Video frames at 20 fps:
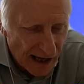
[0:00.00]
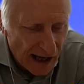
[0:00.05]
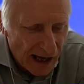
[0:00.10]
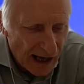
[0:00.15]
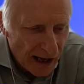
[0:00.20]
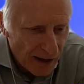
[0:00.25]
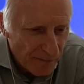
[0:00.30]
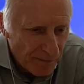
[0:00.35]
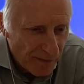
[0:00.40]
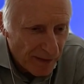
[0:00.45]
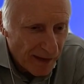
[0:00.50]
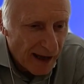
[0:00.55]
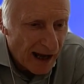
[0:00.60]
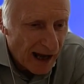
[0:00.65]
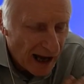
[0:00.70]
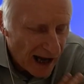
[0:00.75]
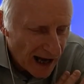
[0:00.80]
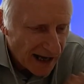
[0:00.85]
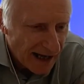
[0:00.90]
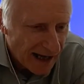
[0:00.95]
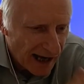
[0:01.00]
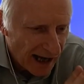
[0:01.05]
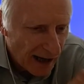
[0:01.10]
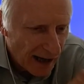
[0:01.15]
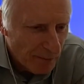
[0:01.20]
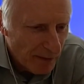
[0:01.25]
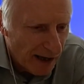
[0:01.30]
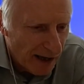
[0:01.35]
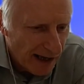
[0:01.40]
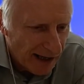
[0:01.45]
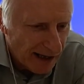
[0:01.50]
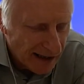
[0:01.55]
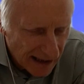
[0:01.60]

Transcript: Uh, I am a